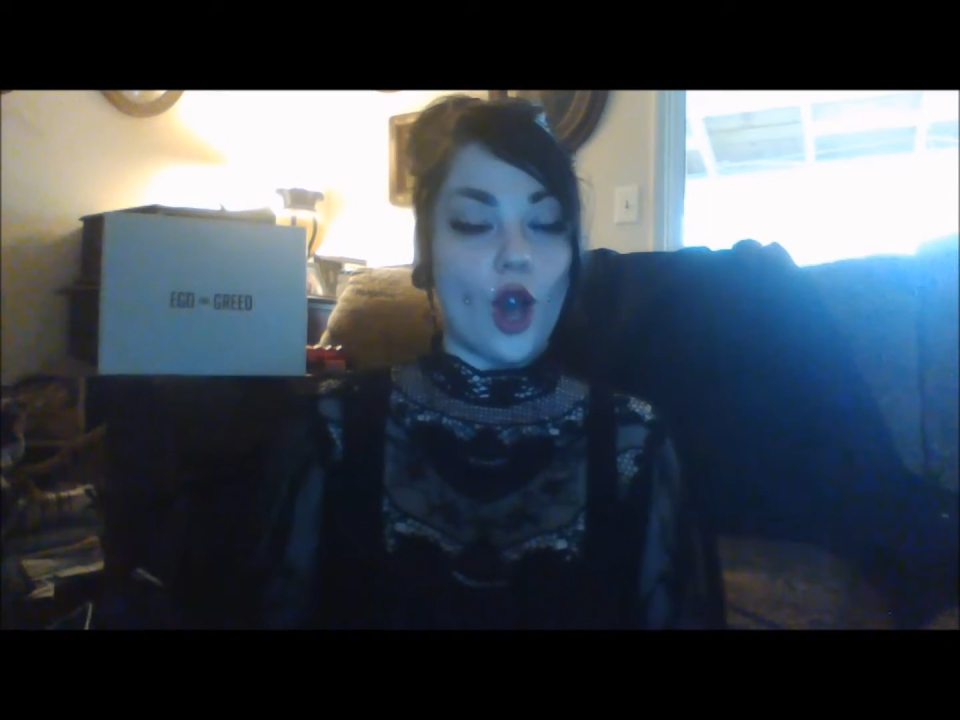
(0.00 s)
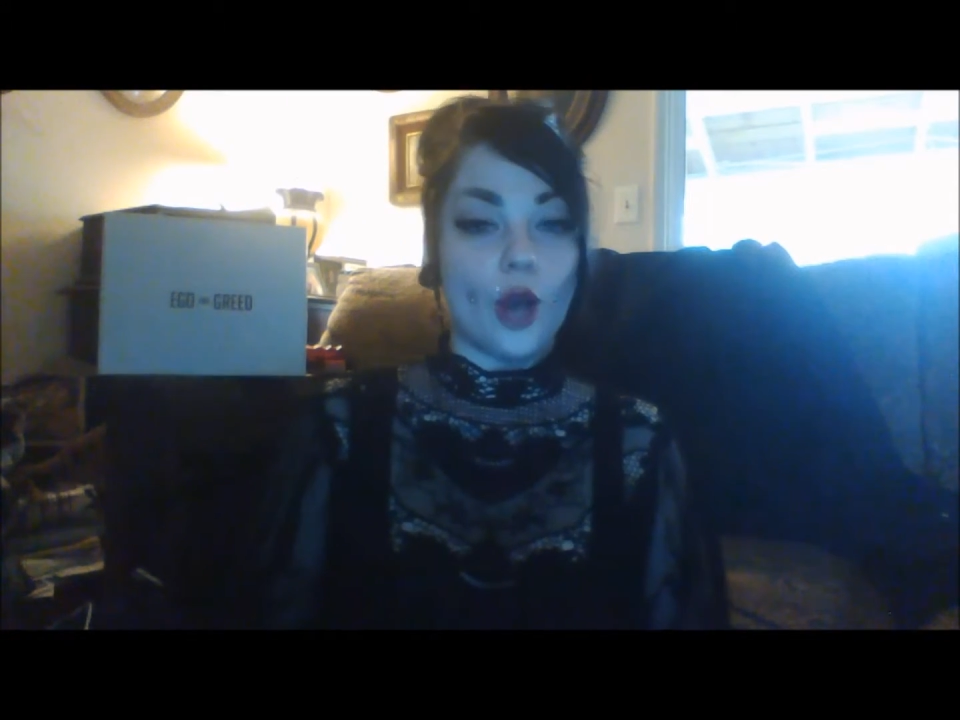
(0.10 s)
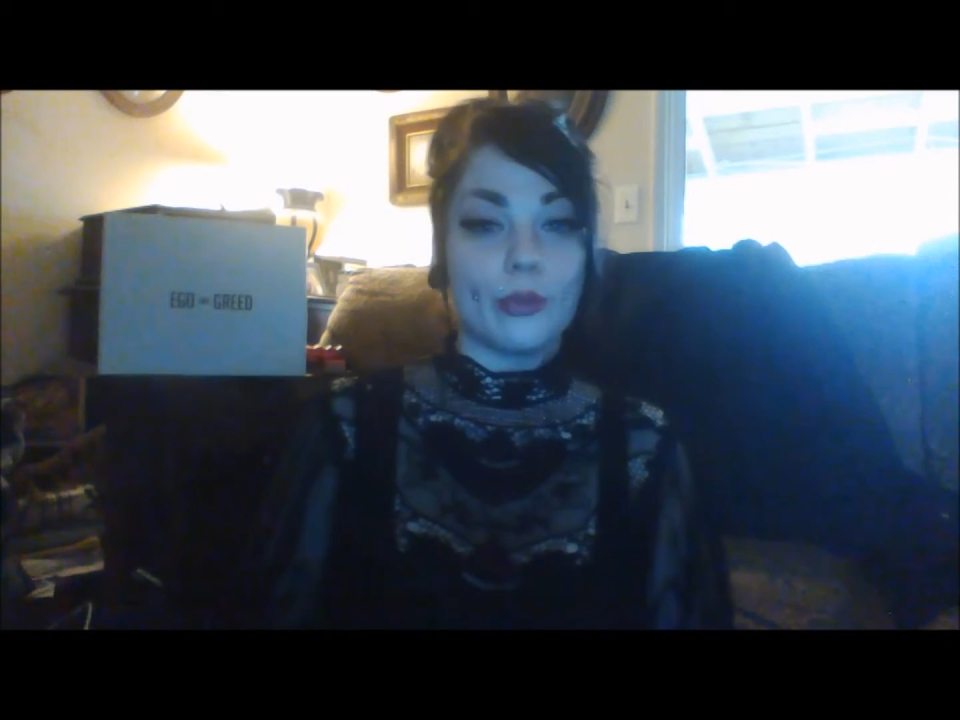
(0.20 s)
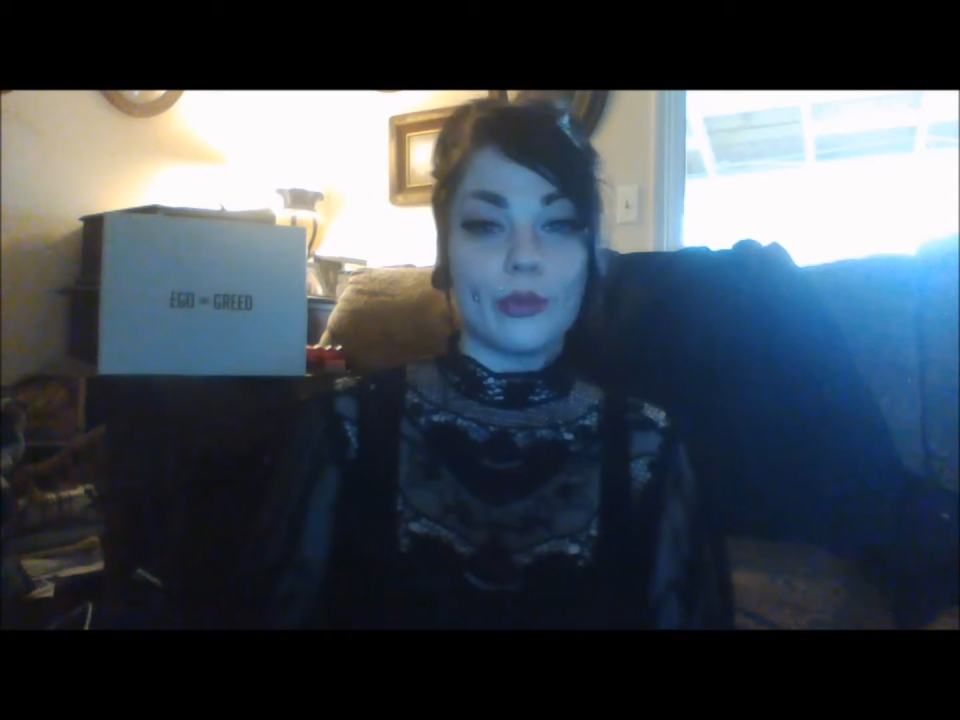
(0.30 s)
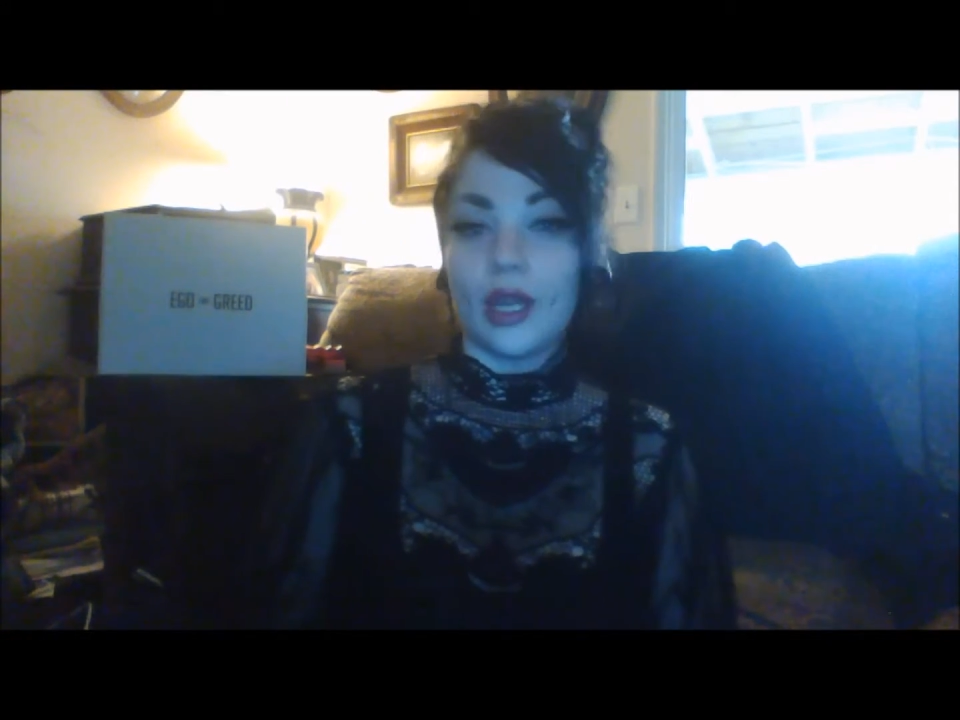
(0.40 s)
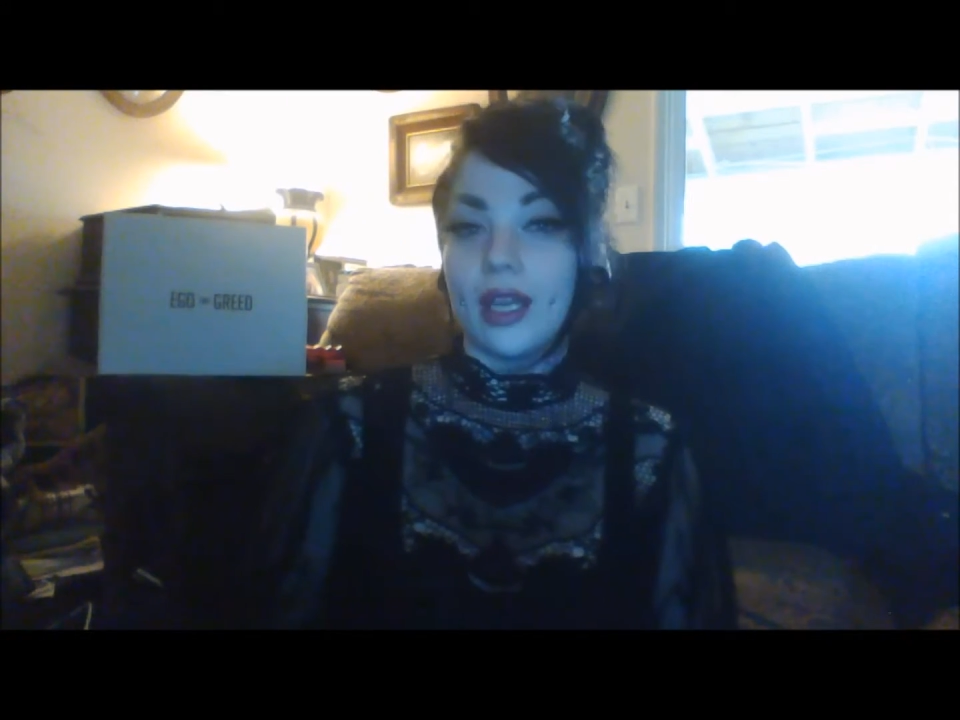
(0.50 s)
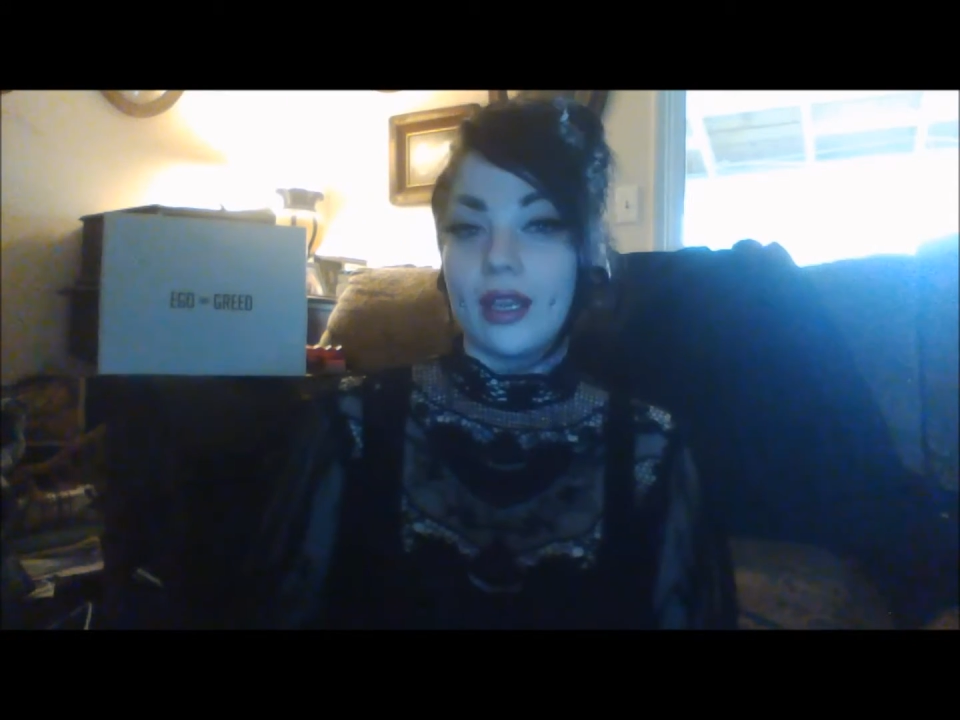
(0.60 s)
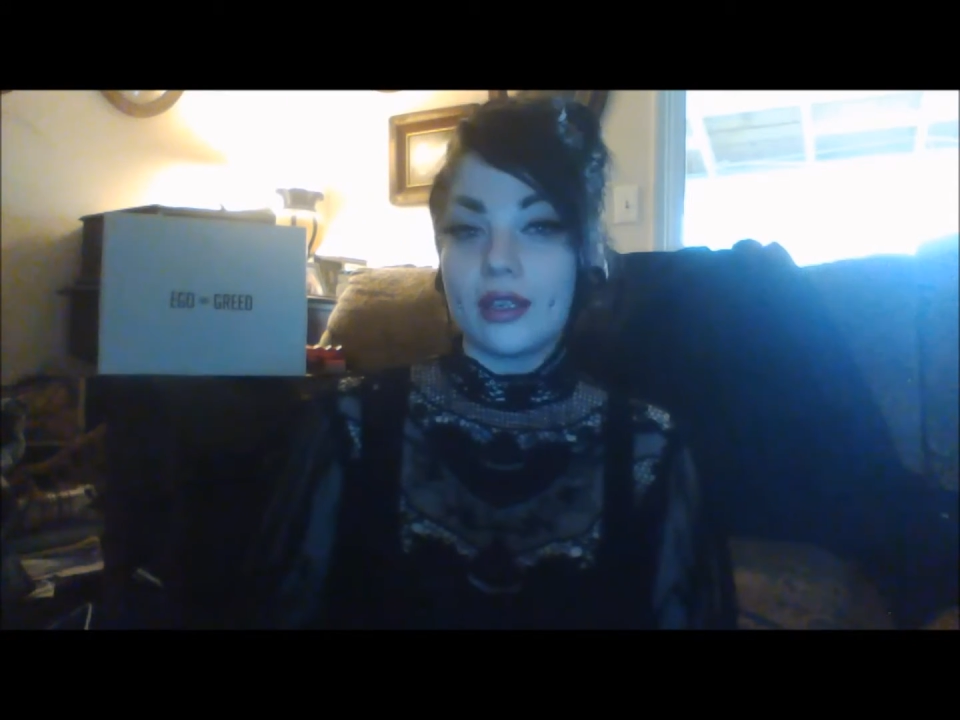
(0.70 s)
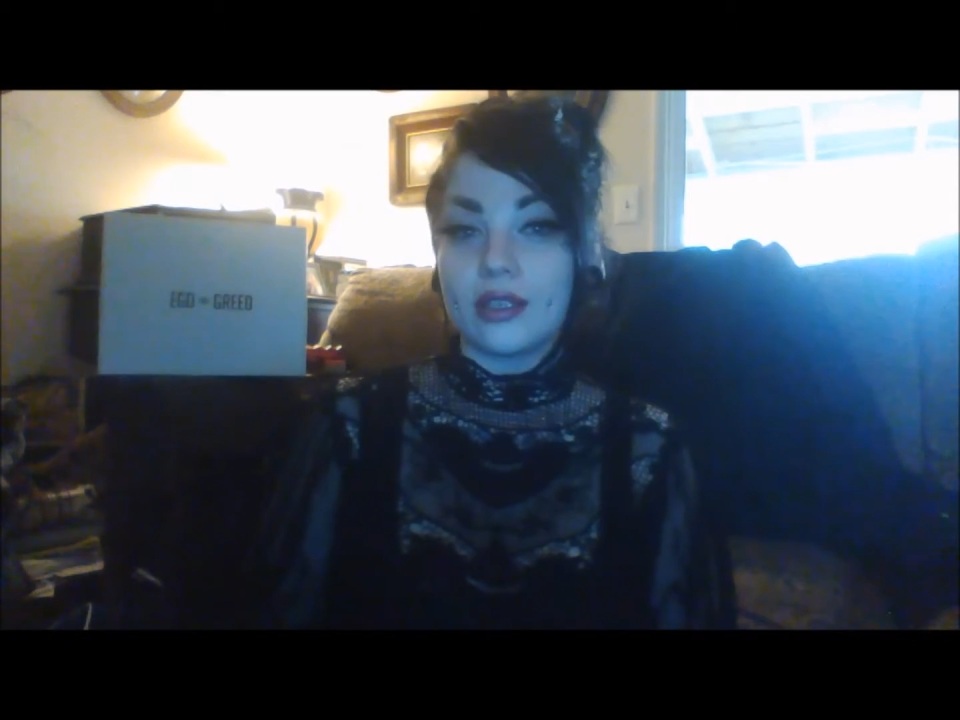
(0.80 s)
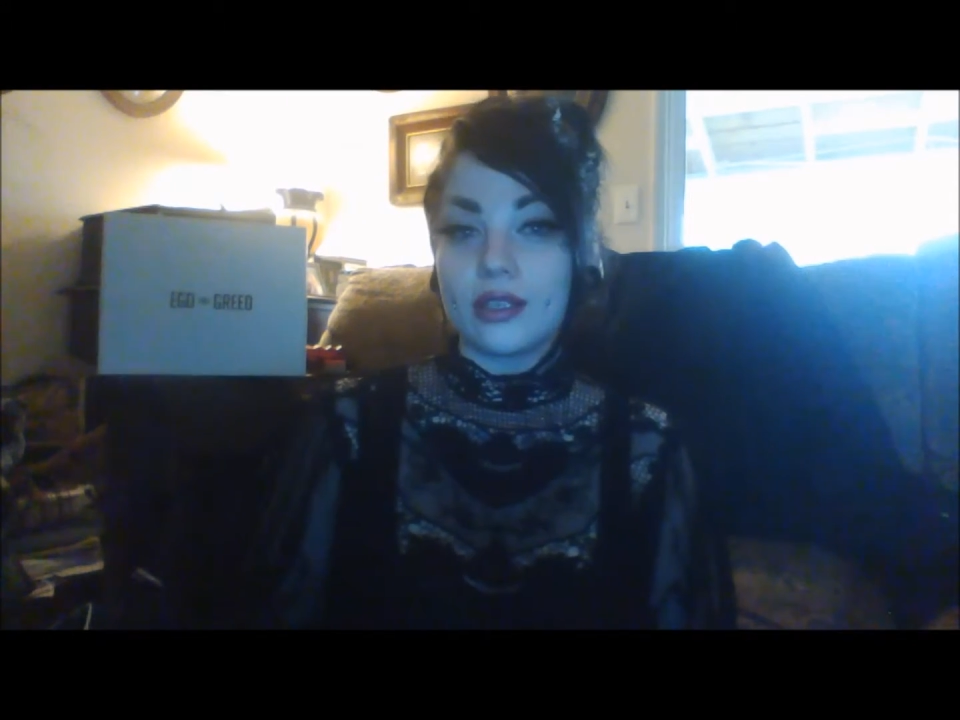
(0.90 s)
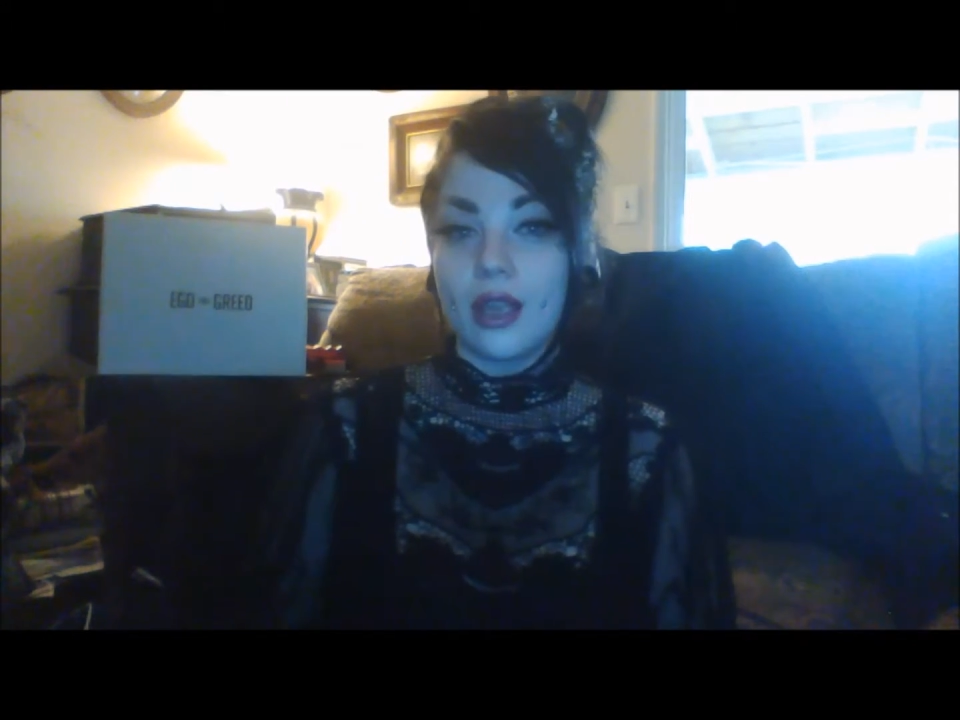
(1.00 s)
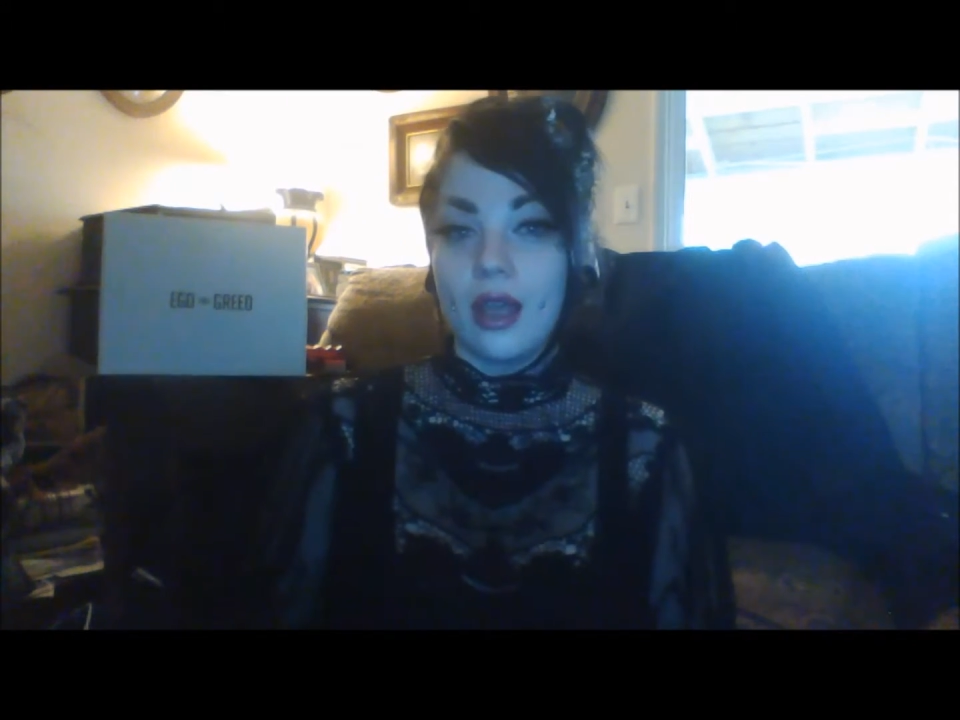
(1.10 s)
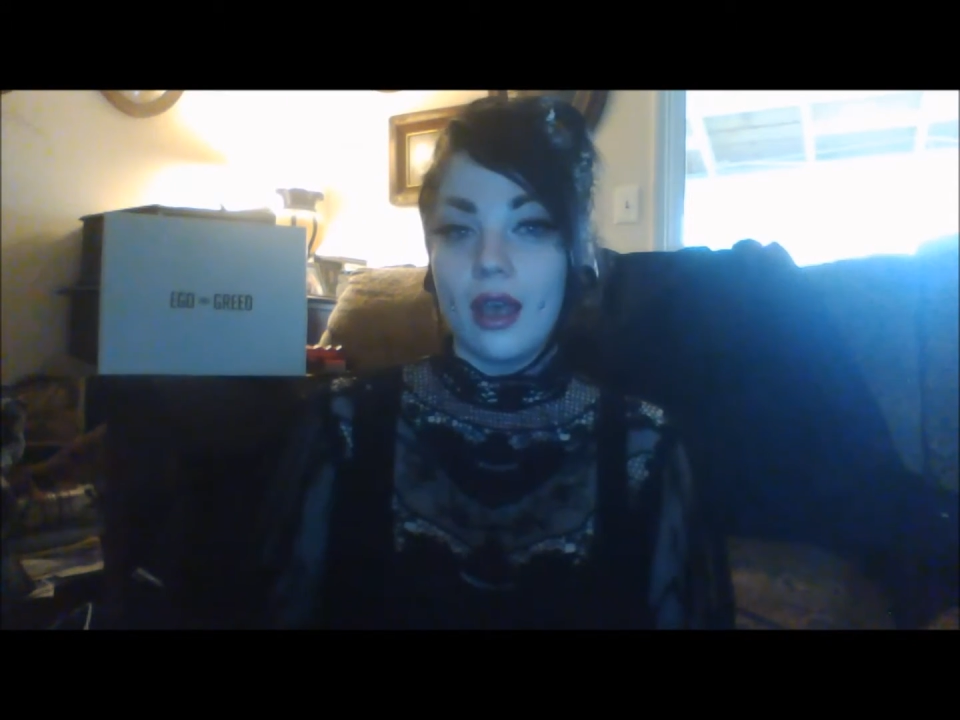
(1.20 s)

ombre-ish